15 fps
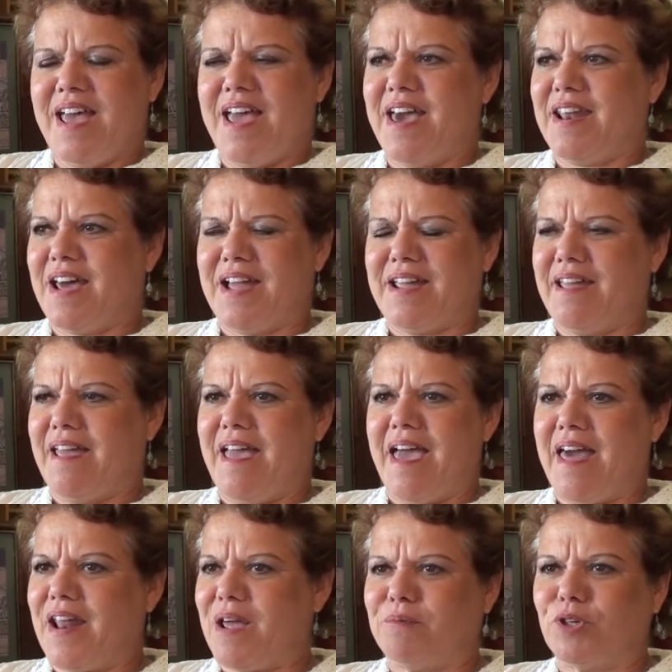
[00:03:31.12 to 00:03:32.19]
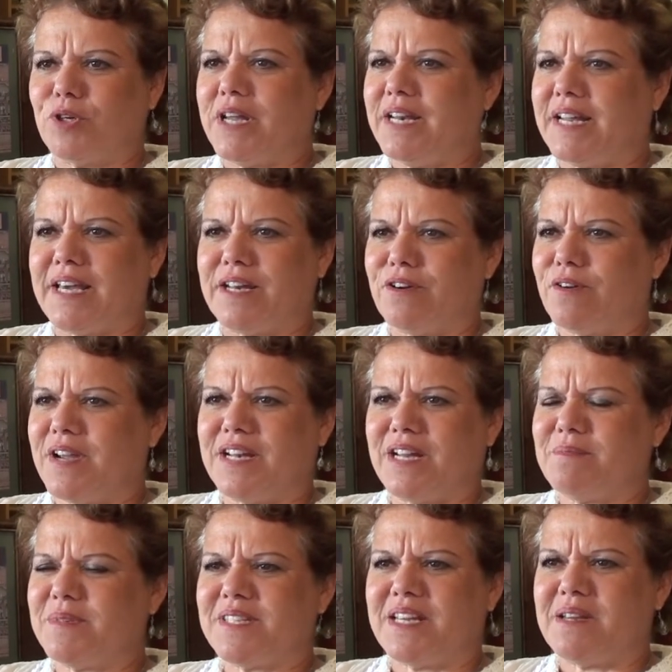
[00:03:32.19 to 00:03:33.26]
And I'm looking at her, and
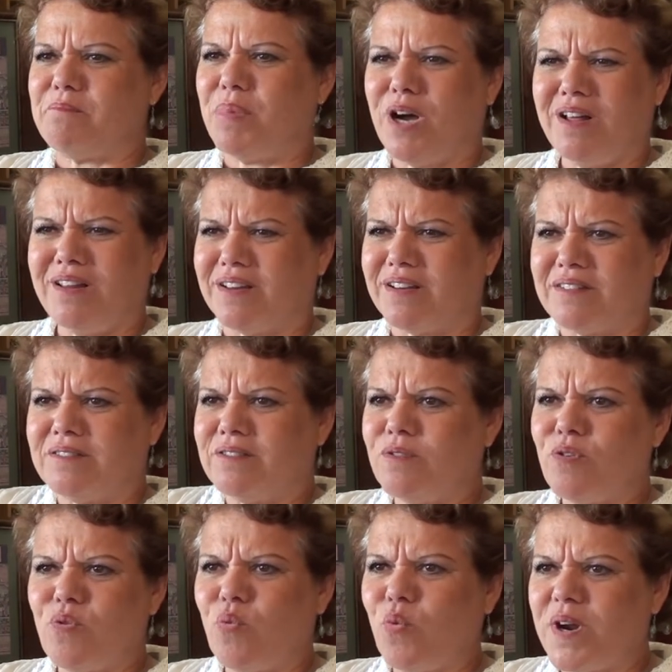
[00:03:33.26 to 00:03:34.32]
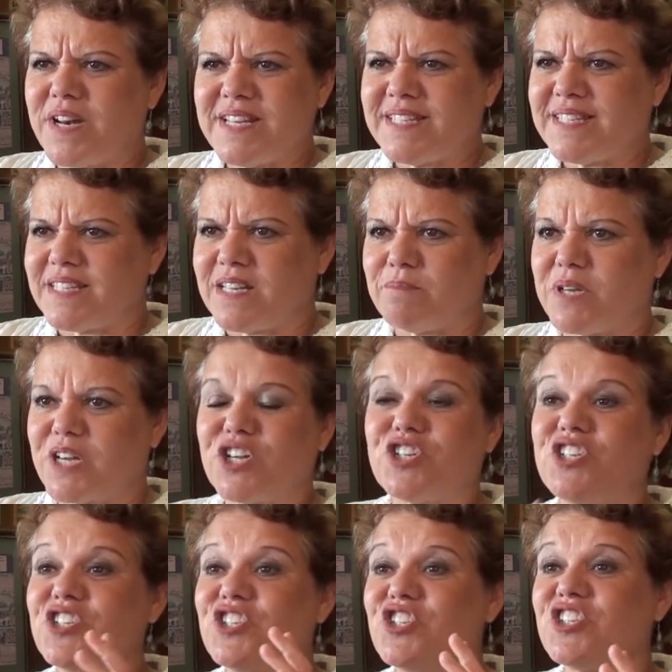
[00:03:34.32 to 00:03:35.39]
I'm saying, Paula, what is it? Because
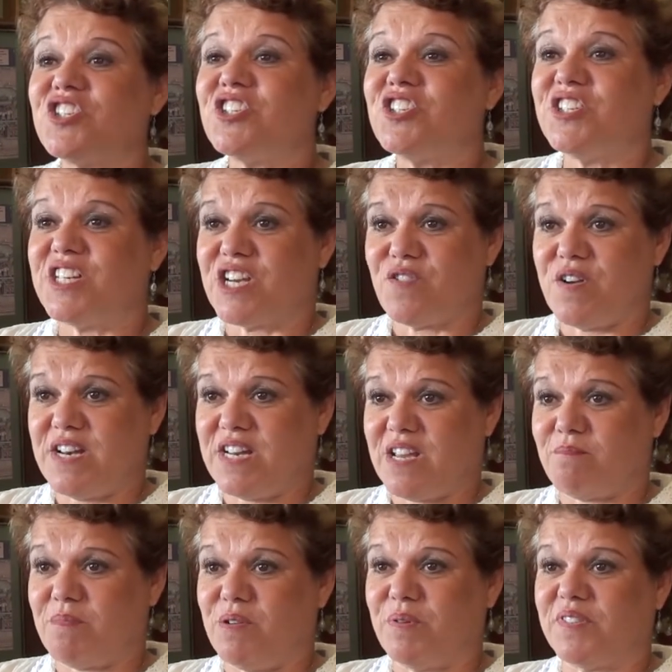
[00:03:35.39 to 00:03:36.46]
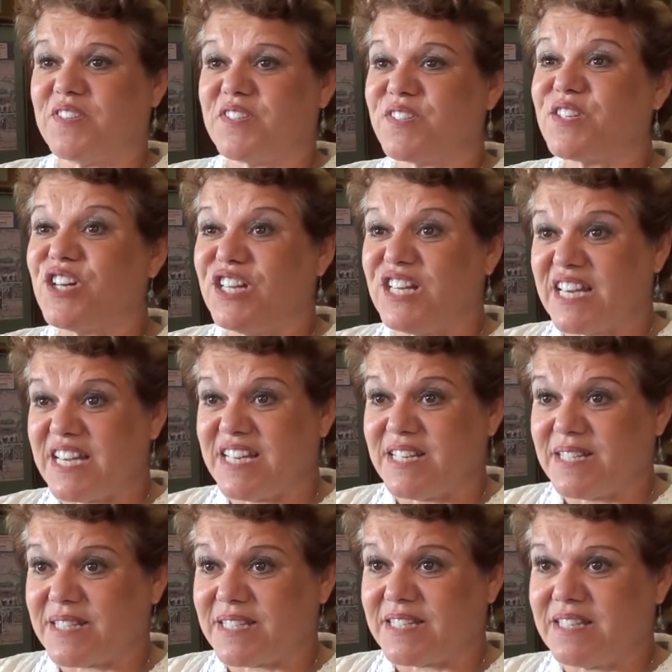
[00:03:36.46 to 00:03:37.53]
she's just staring at me with this
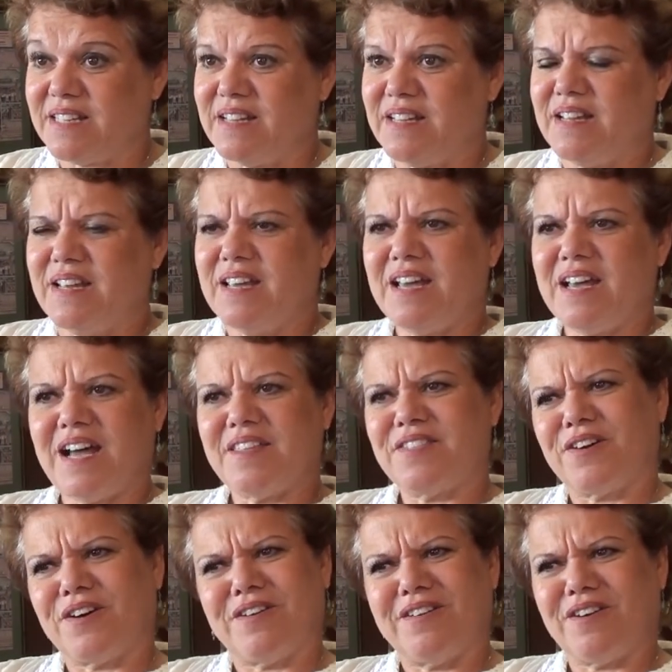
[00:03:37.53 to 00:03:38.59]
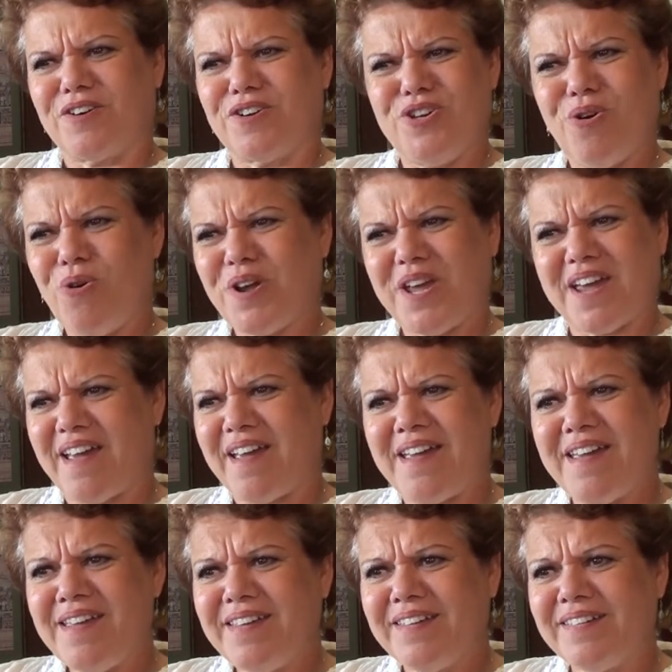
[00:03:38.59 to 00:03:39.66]
glaze. I thought, are you
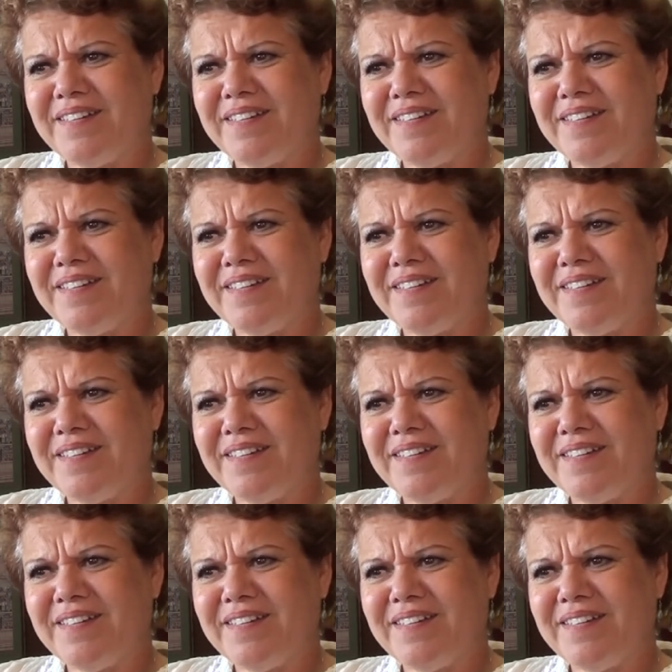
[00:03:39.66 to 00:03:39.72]
okay?